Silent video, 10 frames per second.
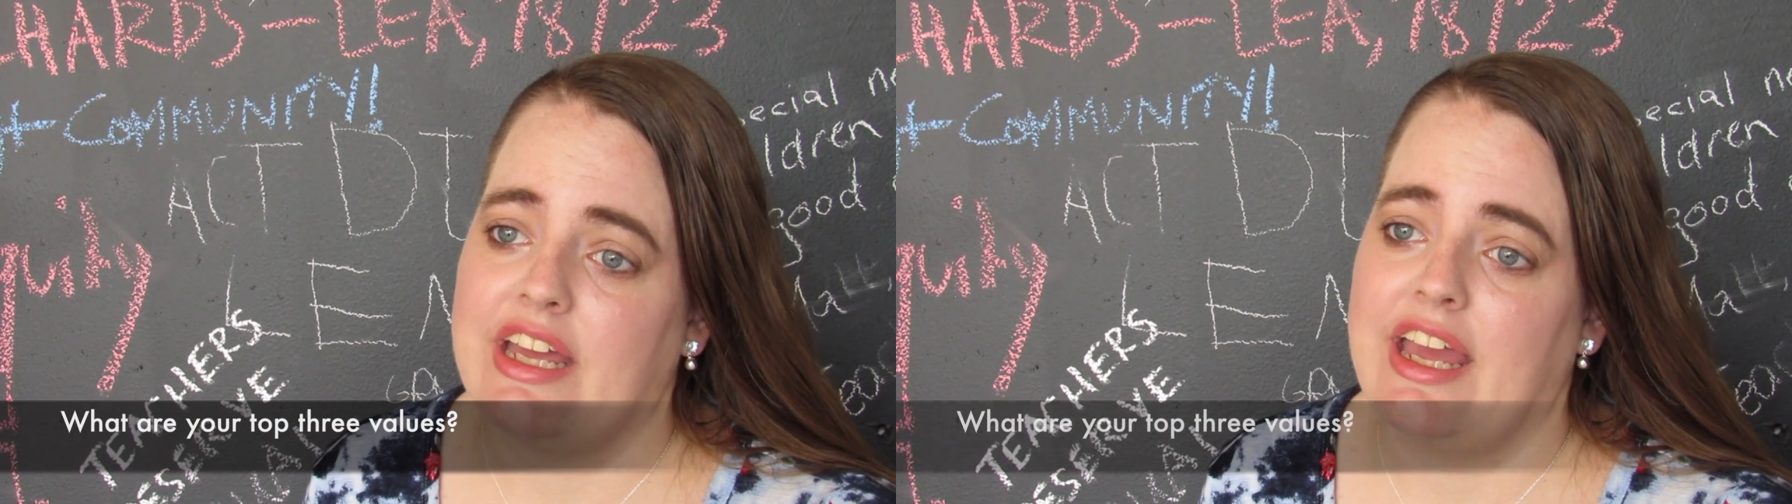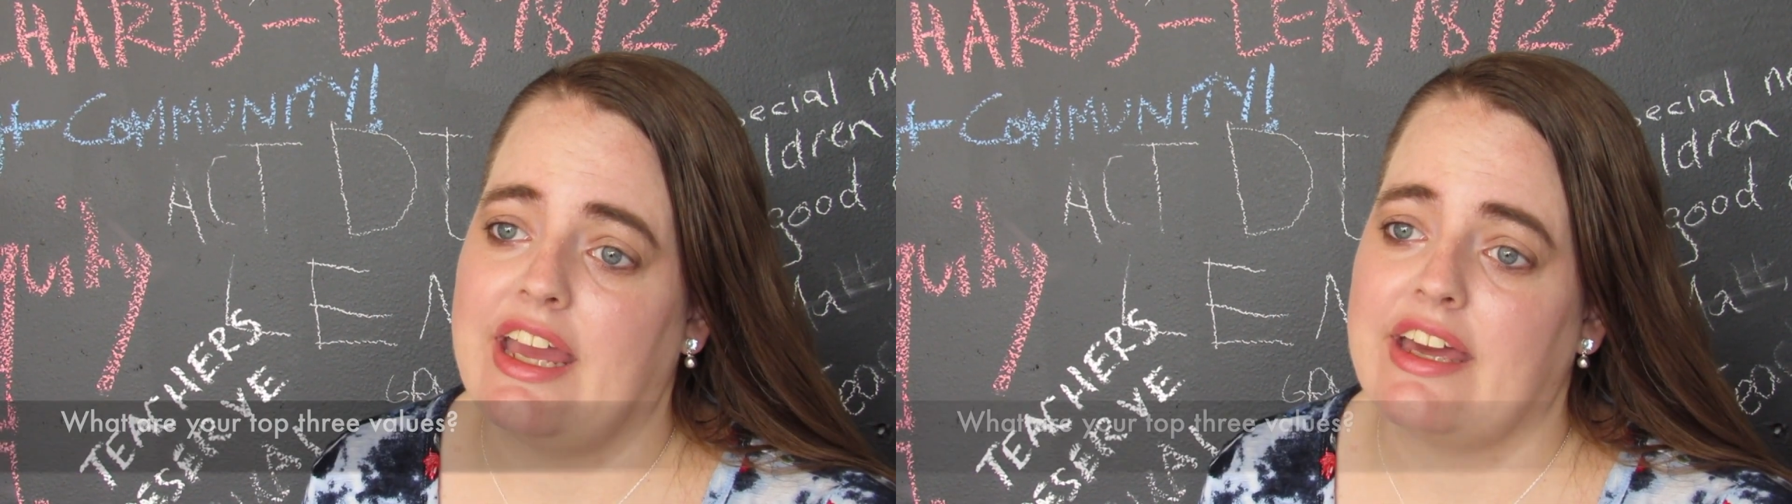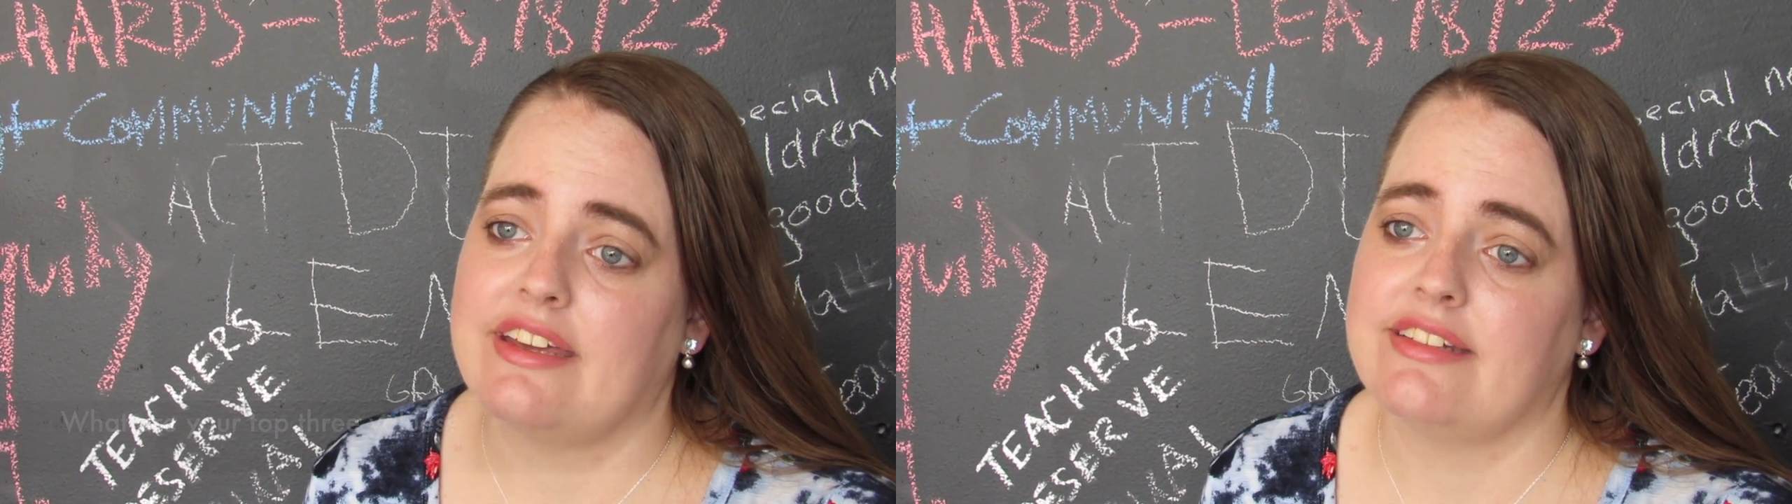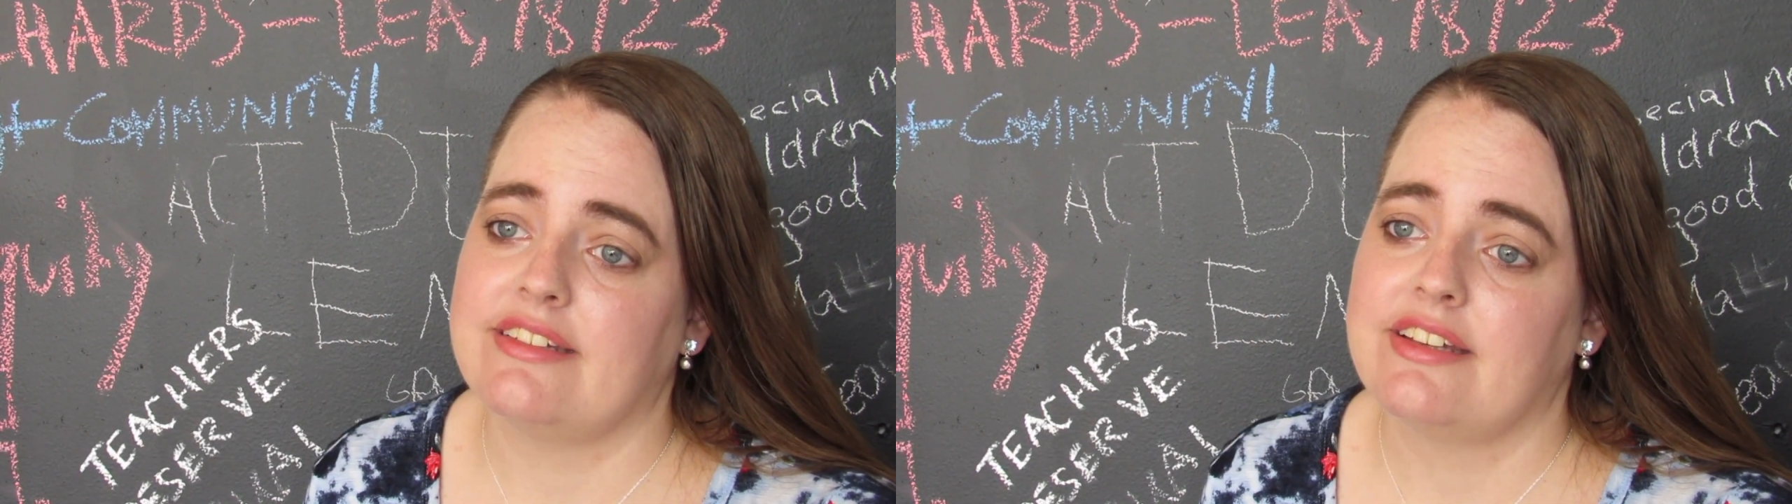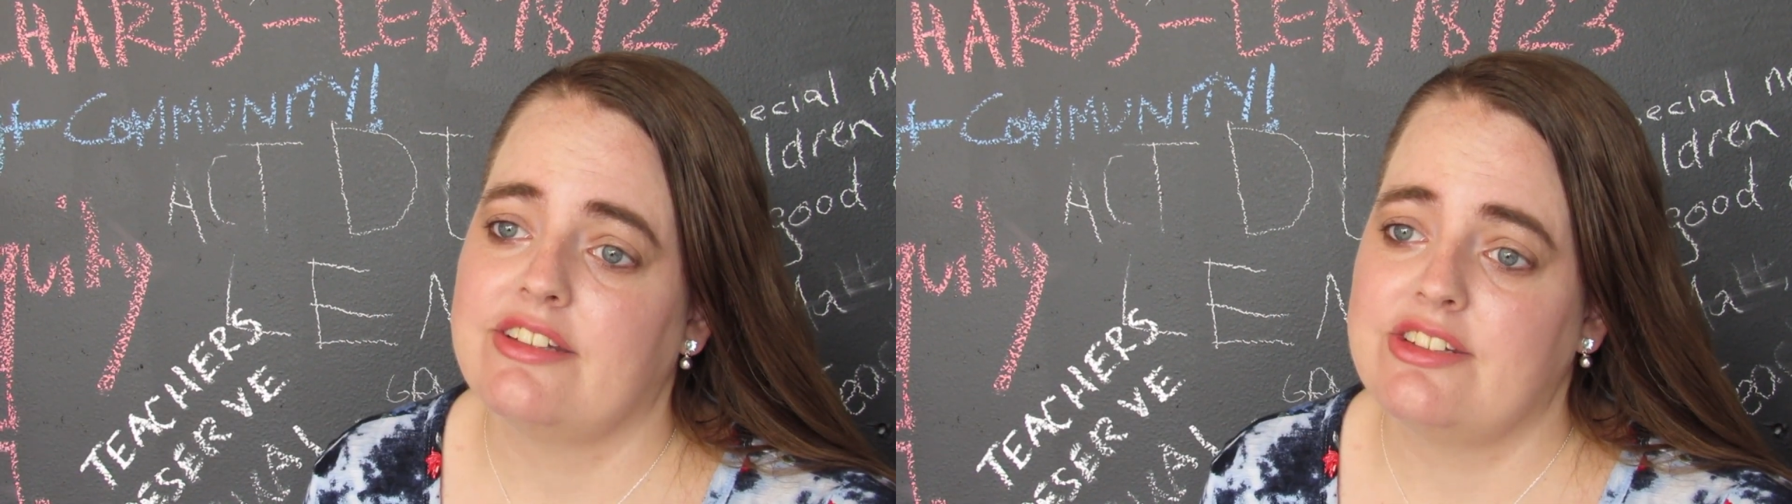and
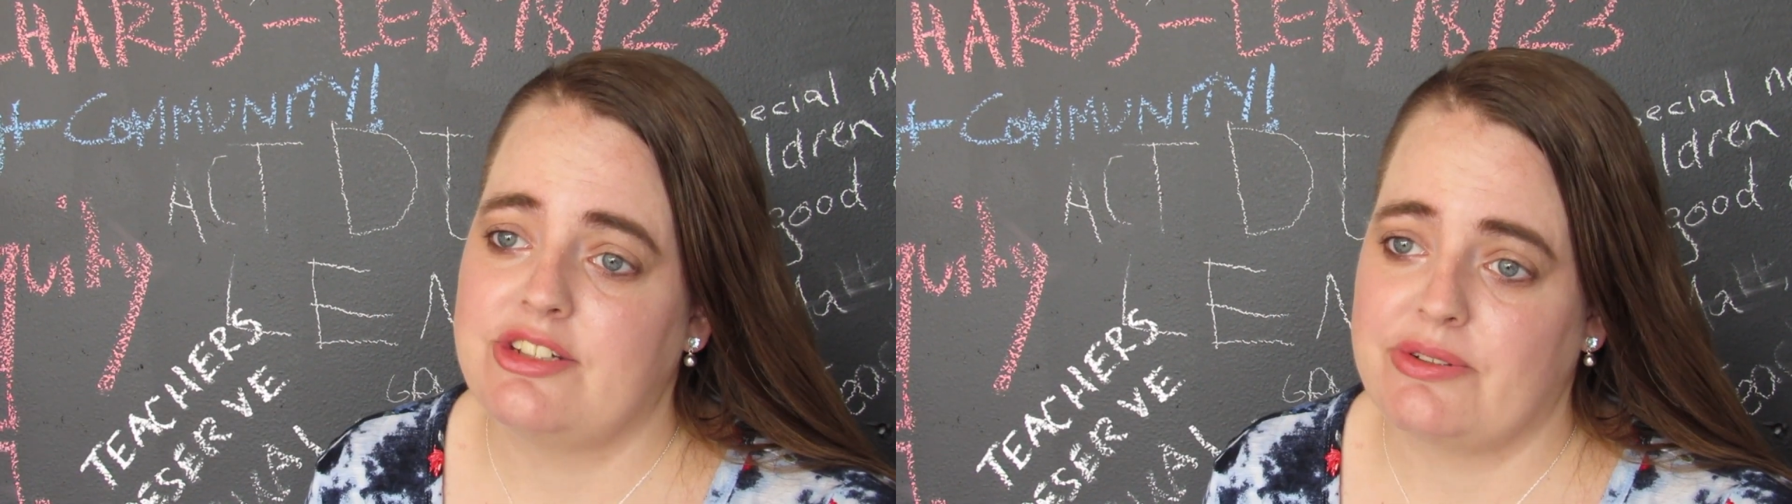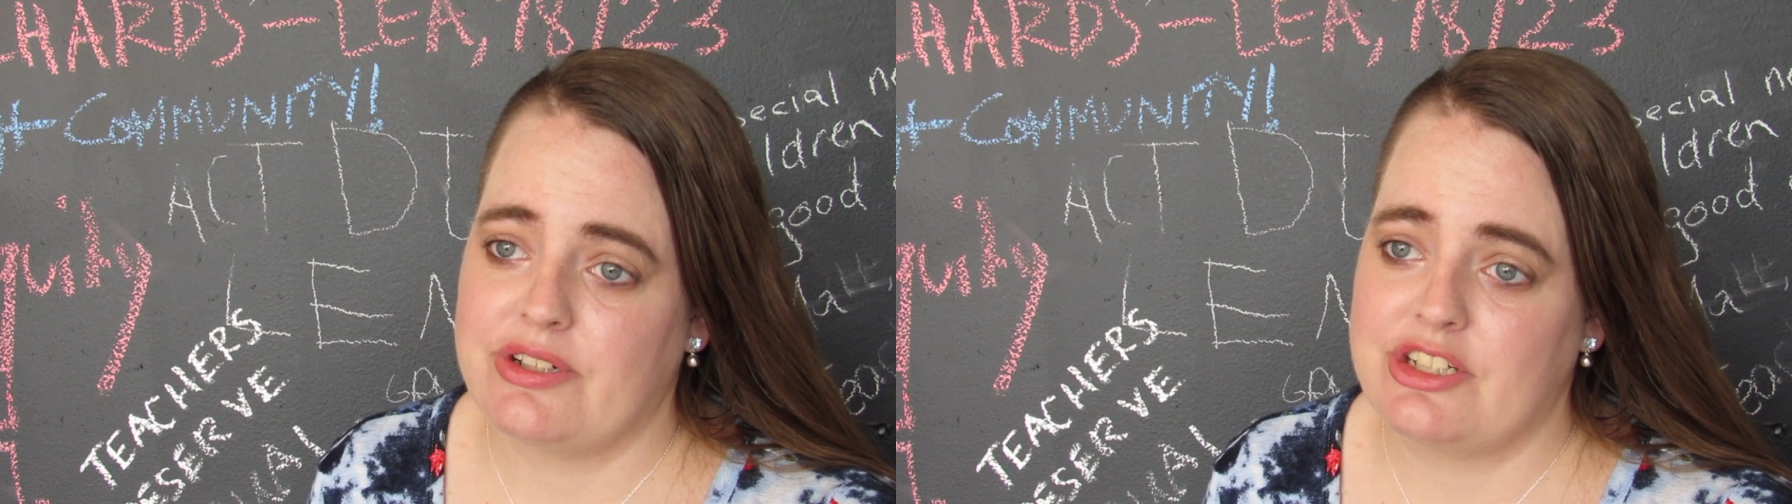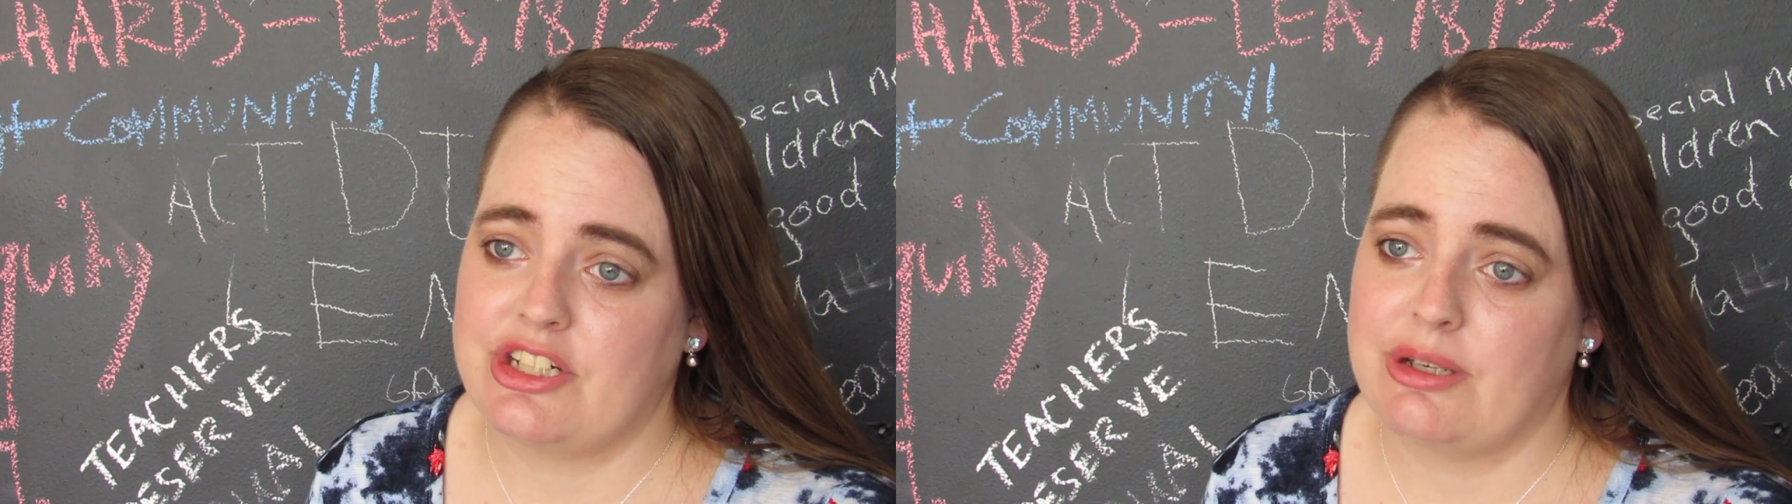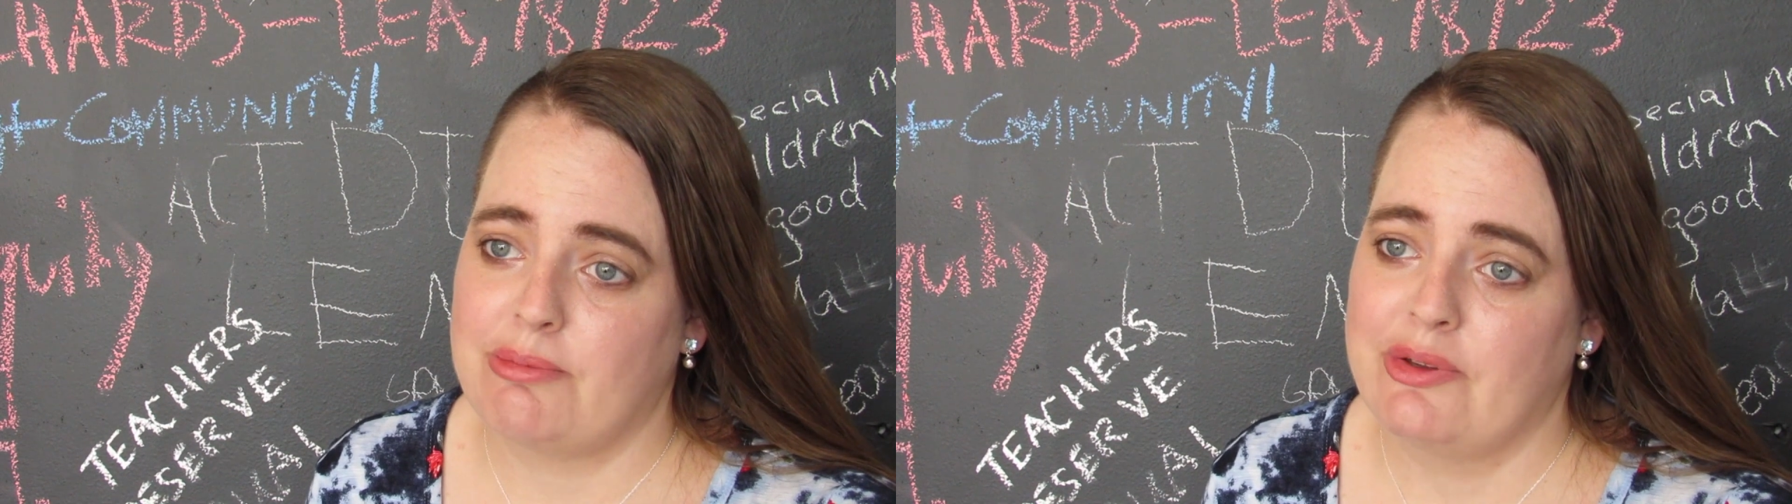stewardship.